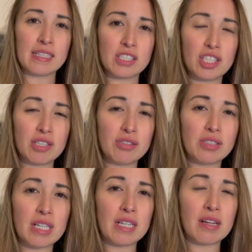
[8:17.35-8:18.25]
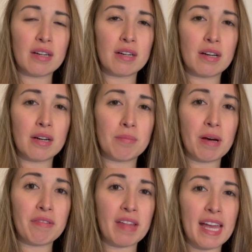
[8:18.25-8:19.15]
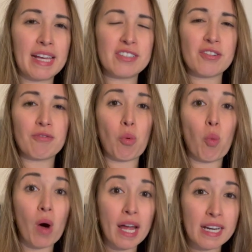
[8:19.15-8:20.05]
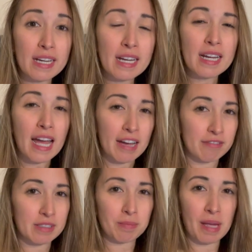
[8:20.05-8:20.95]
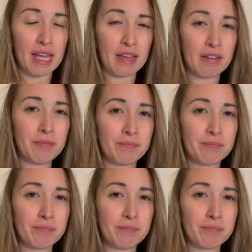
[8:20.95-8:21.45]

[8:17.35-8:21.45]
Children above the age of 1 have to pay